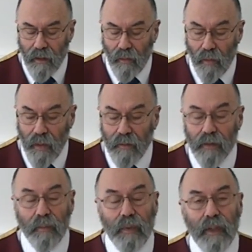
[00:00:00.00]
We were
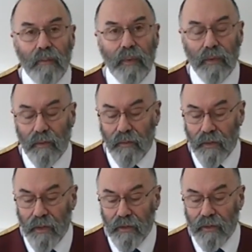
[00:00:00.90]
the people
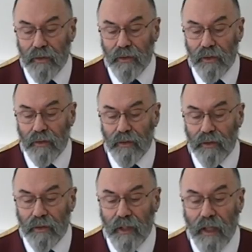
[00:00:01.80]
that introduced
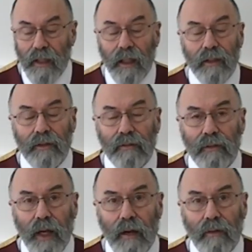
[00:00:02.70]
inlet
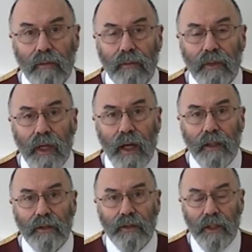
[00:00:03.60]
valve
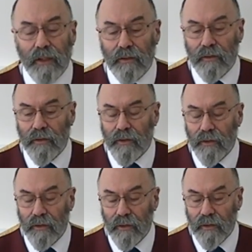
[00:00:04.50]
guide seals
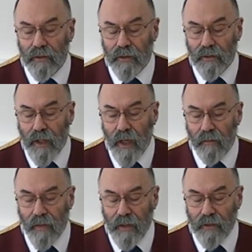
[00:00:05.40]
to
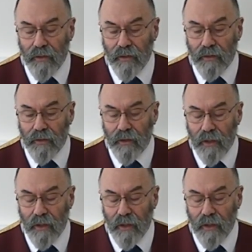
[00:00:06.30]
Triumph engines